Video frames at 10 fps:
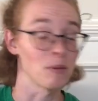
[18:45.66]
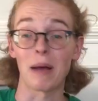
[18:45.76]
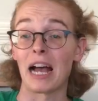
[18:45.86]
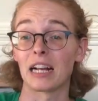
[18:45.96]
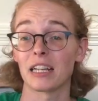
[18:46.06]

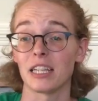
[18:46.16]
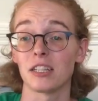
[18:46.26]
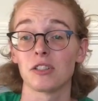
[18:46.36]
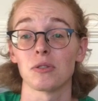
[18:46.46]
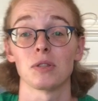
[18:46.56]
back
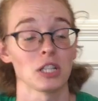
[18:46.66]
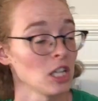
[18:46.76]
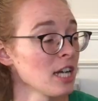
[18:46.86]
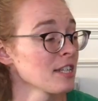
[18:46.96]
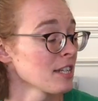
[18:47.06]
into the
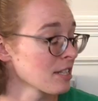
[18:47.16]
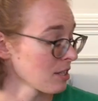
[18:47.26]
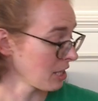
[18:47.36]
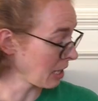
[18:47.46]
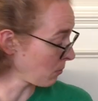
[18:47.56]
closet
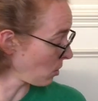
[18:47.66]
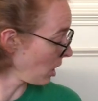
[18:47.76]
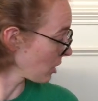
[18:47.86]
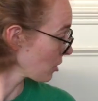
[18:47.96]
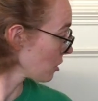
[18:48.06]
to get
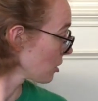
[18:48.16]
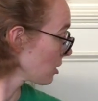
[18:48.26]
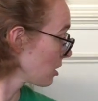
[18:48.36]
washed.